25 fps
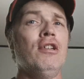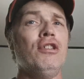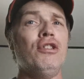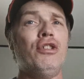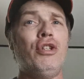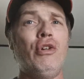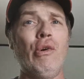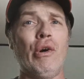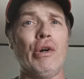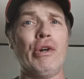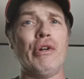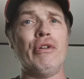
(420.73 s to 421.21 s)

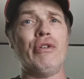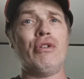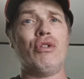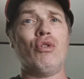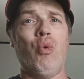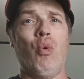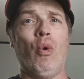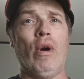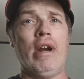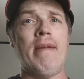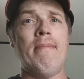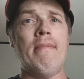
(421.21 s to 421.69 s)

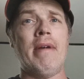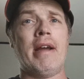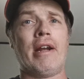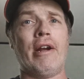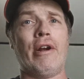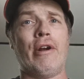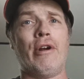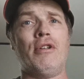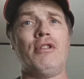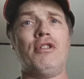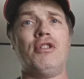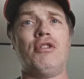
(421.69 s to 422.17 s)
220
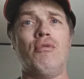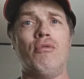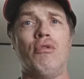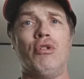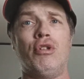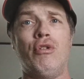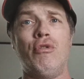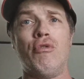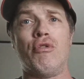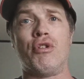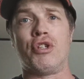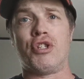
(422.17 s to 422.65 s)
megahertz through
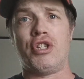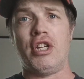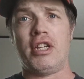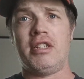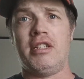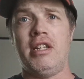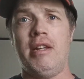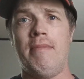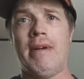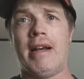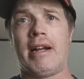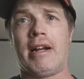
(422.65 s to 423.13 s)

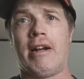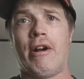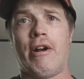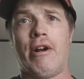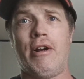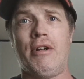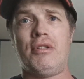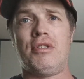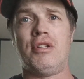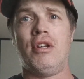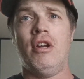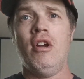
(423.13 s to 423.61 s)
260
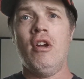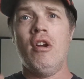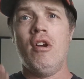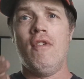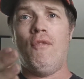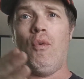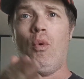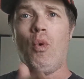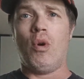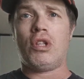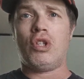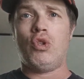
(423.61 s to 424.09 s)
megahertz,
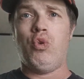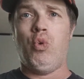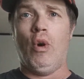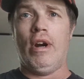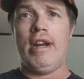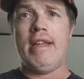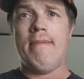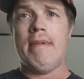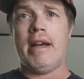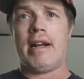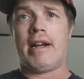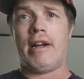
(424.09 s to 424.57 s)

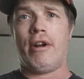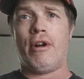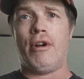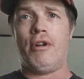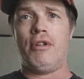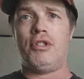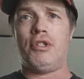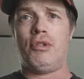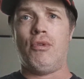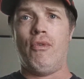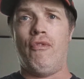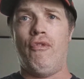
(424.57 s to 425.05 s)
420
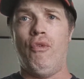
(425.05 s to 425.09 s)
megahertz through